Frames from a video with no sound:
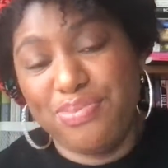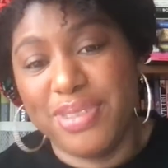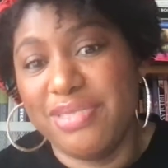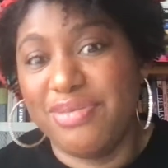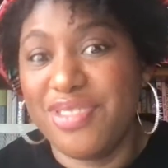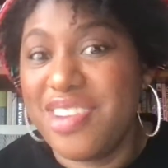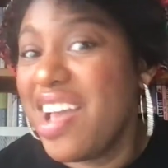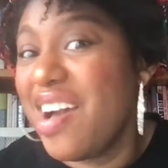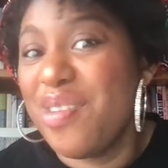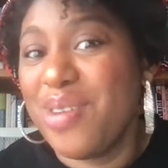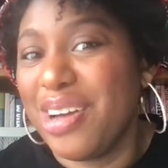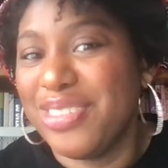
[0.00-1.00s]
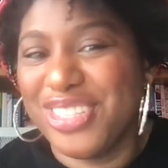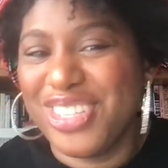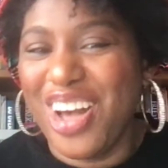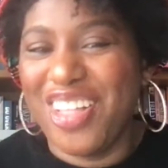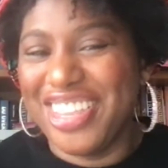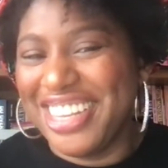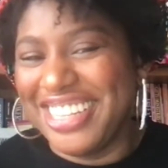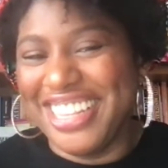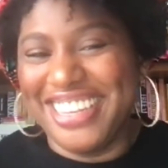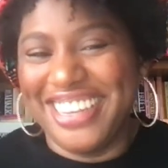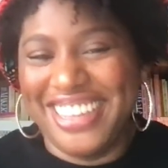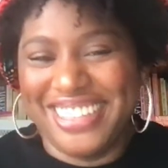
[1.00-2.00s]
but for now, I'll just call it a
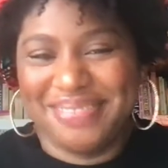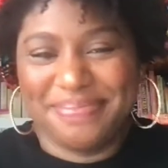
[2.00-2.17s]
litany.